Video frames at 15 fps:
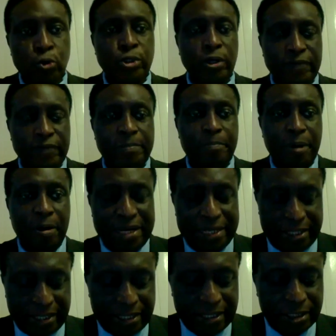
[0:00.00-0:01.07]
of the
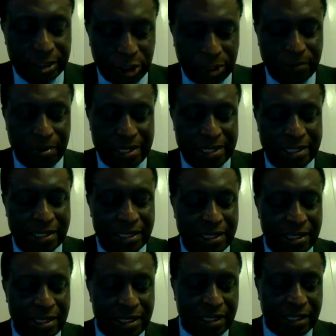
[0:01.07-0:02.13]
public generally.
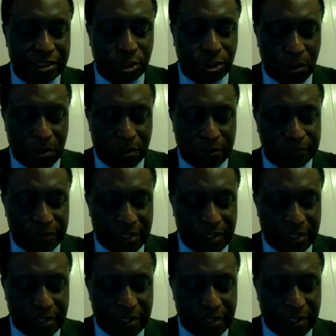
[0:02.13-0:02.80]
So